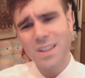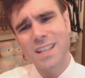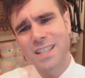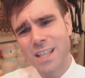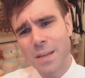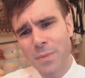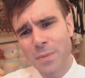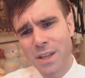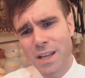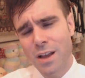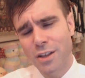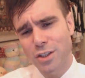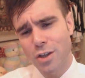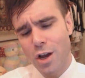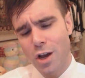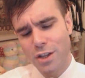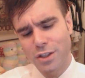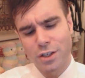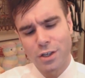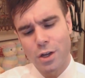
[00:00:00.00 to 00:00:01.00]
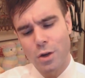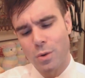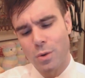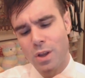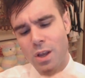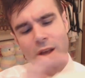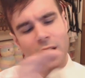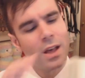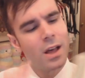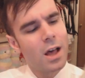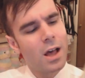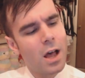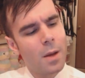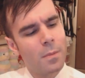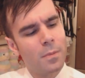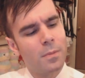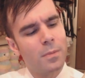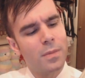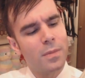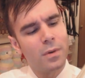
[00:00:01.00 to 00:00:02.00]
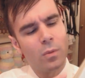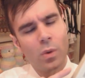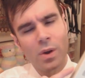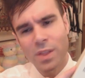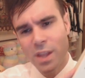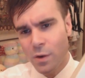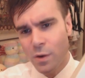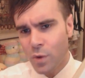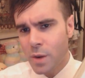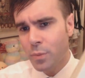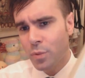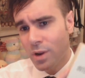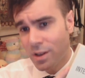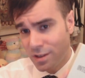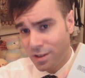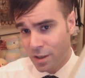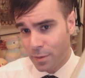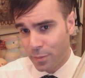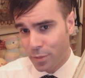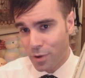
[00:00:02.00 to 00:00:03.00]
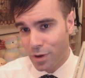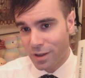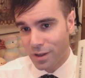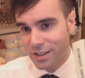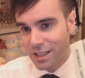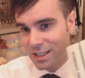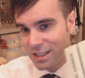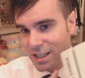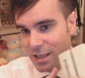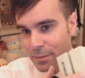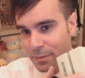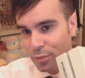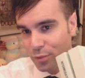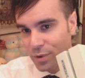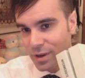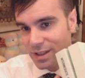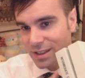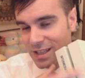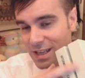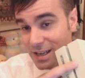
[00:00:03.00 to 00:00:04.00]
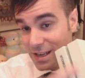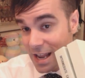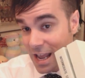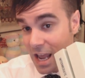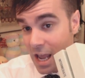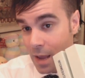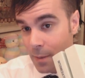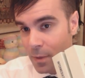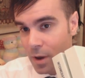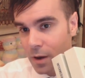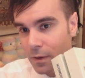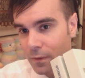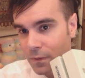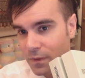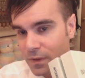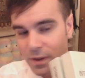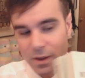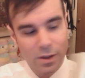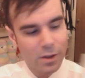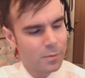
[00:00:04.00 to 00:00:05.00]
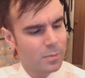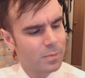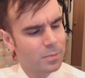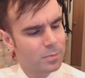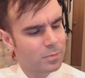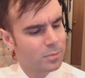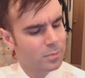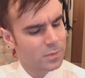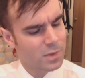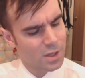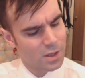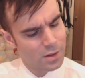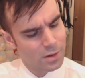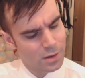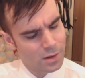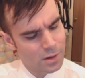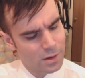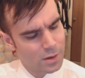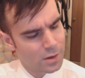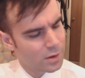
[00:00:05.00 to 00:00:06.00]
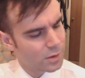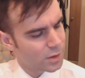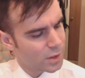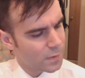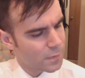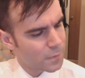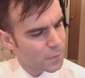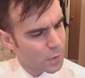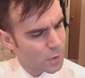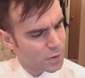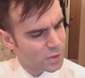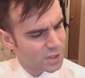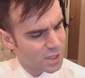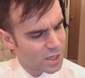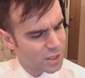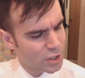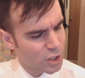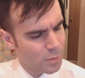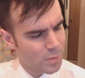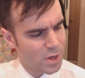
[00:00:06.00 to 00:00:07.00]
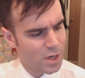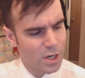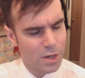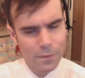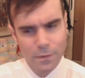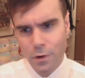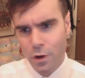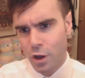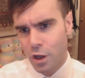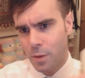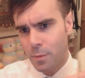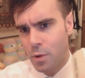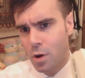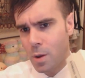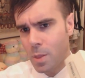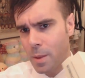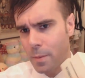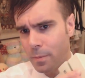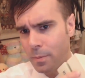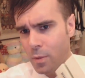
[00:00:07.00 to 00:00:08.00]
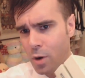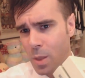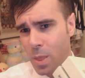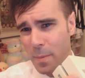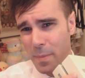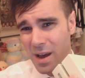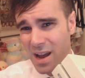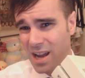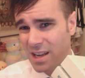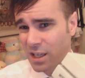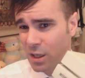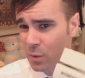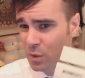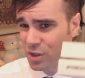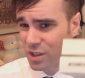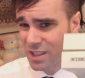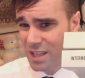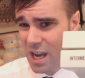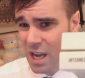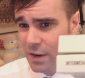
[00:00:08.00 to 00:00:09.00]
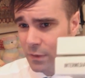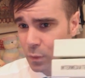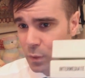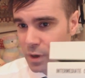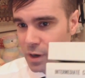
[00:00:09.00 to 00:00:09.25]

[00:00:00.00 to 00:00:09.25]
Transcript: And something else odd to note, when they reprinted the books, they didn't print the name of the first intermediate volume on the binding, which is kind of